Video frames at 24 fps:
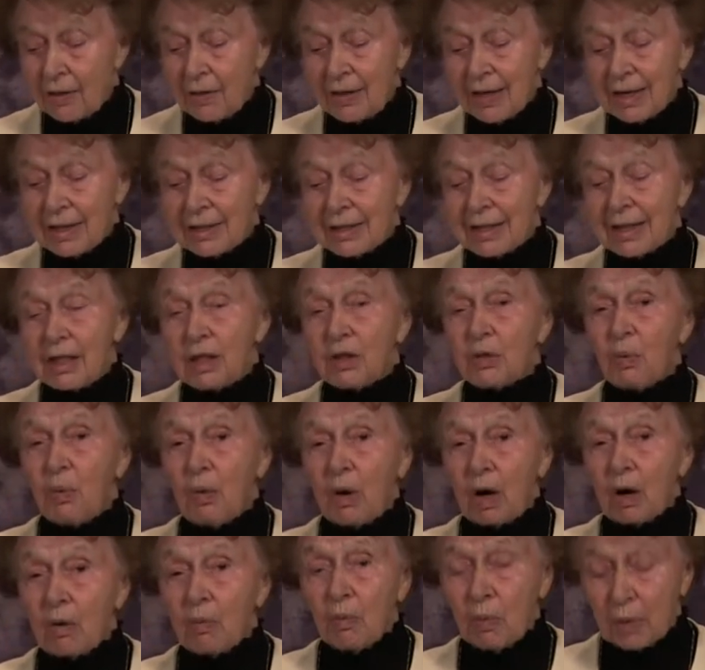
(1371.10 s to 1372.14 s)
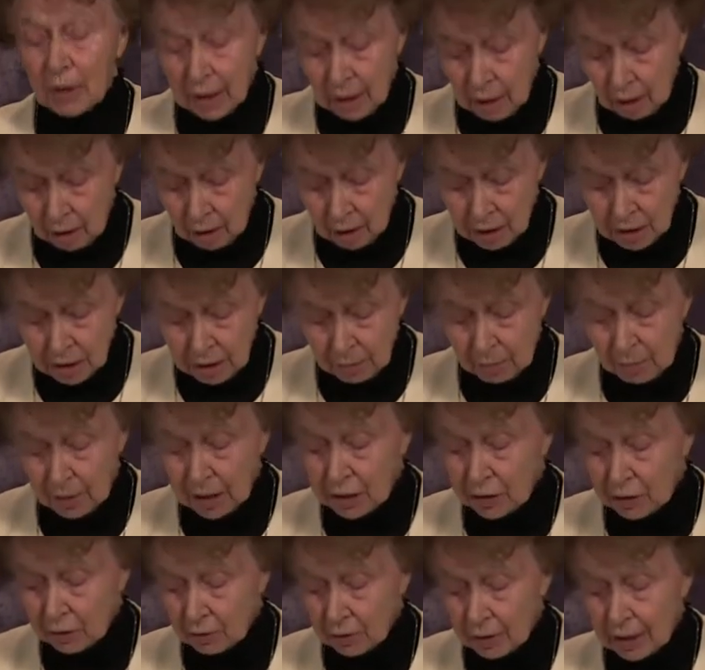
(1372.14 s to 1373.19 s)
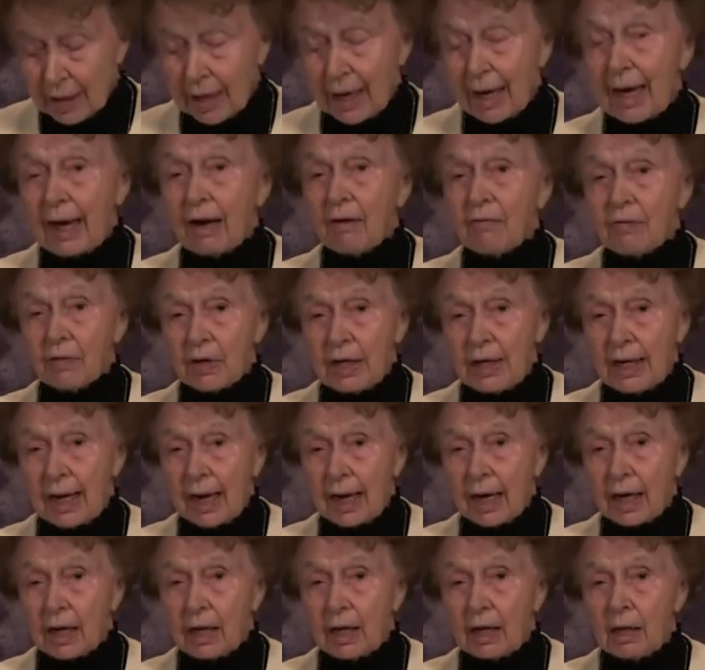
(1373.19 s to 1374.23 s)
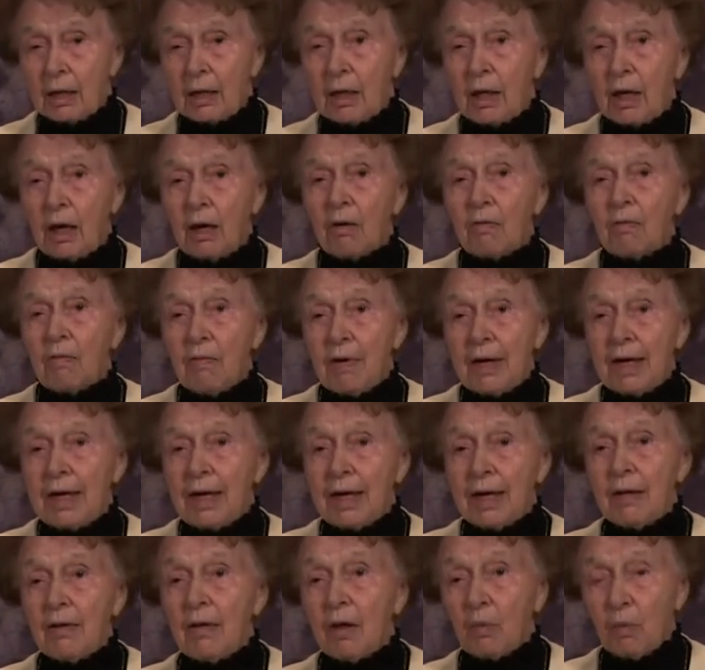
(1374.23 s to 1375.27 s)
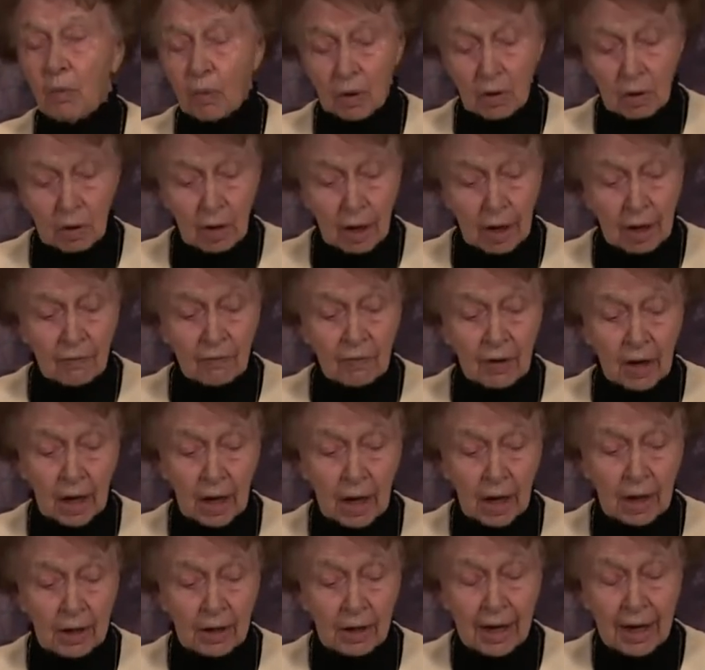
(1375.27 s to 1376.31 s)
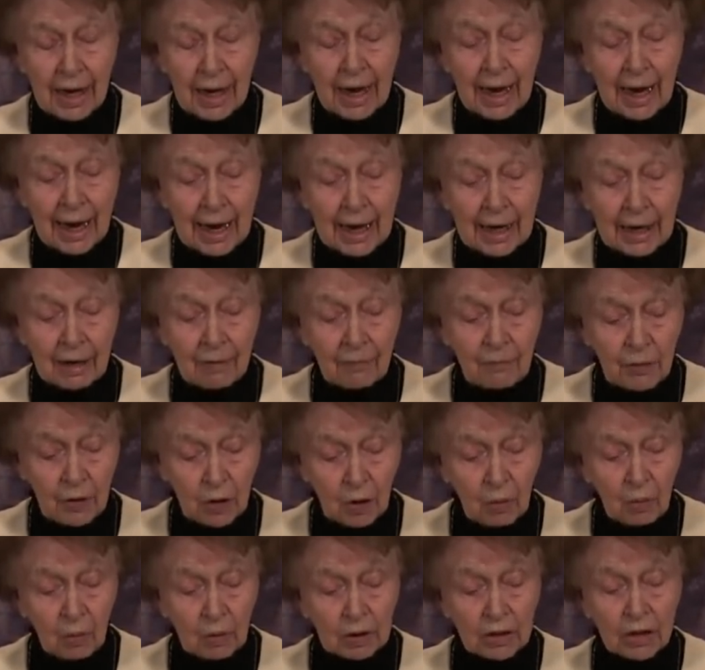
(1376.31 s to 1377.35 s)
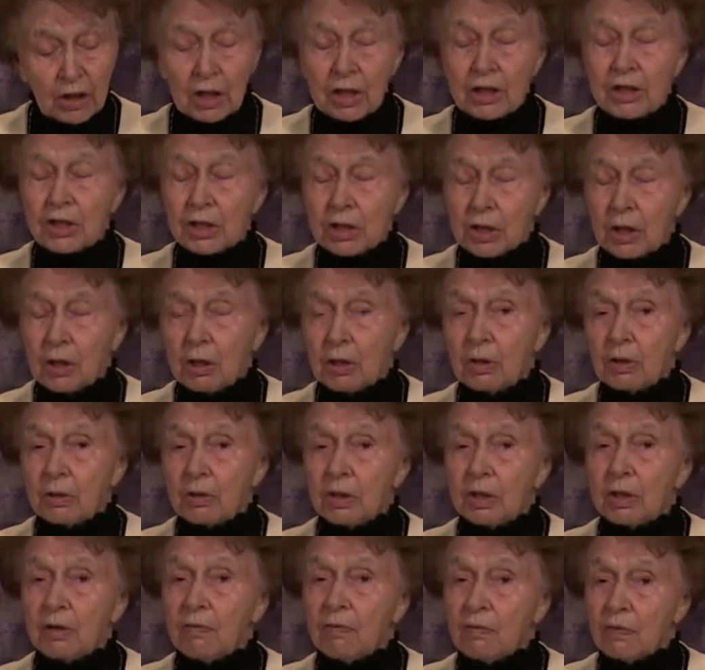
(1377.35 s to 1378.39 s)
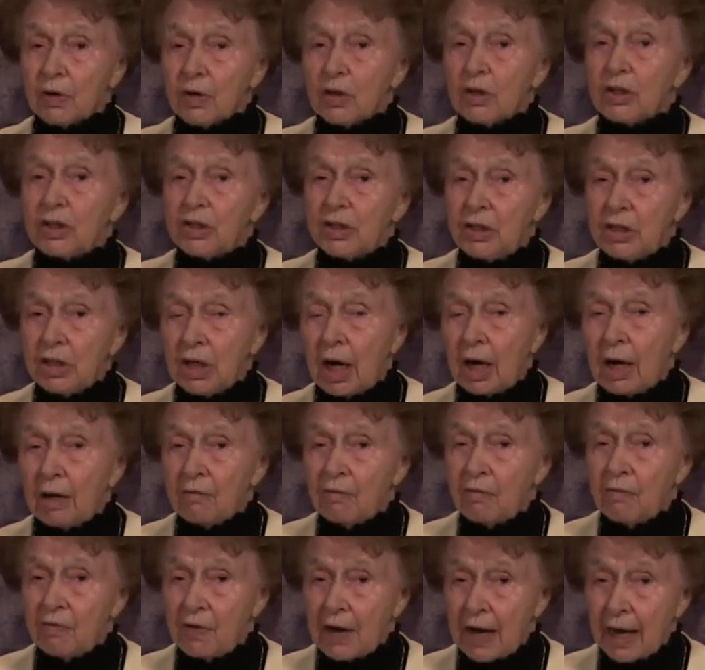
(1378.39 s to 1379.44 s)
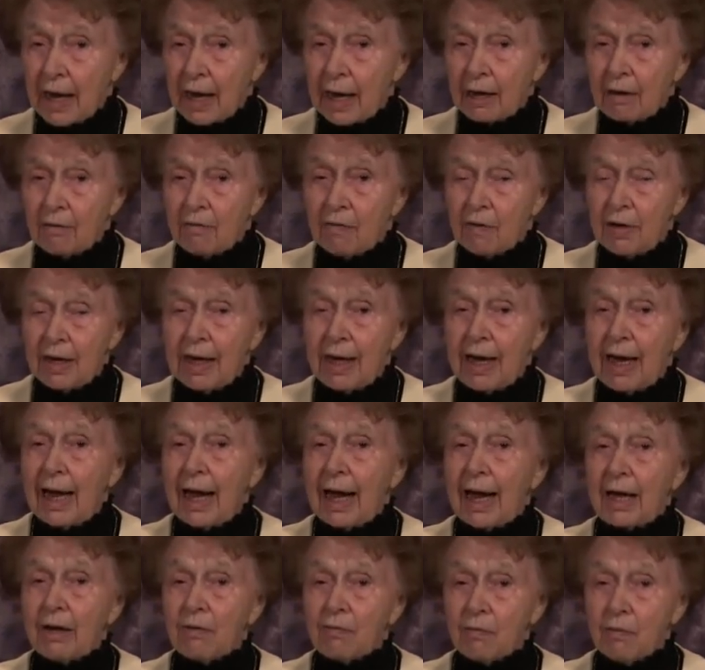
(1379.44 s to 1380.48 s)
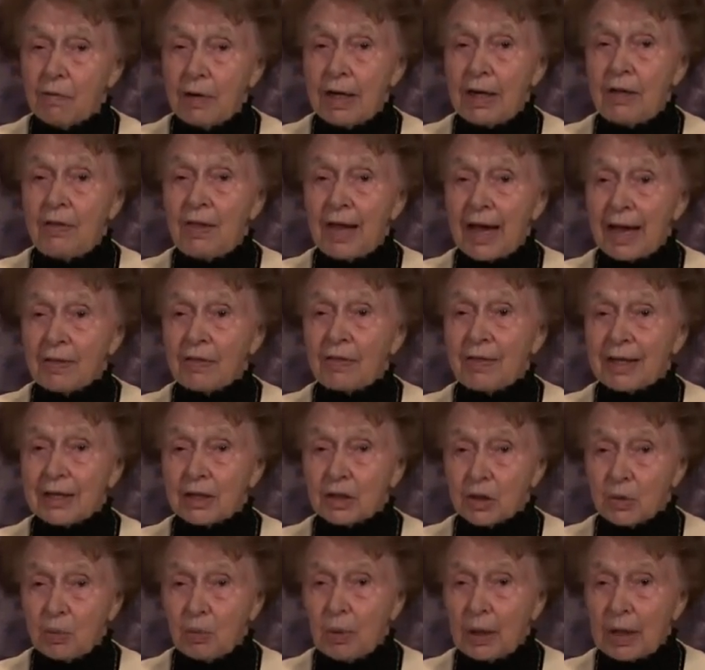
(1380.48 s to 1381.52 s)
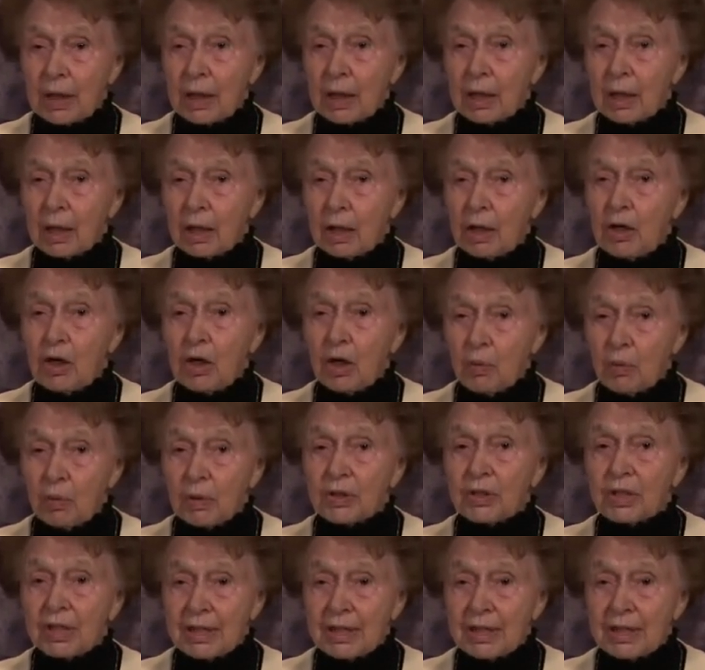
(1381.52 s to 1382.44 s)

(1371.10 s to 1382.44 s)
This is what we are to be doing every day, reading the Word of God. And if you will just turn to 1 John 5 and read that this week, you will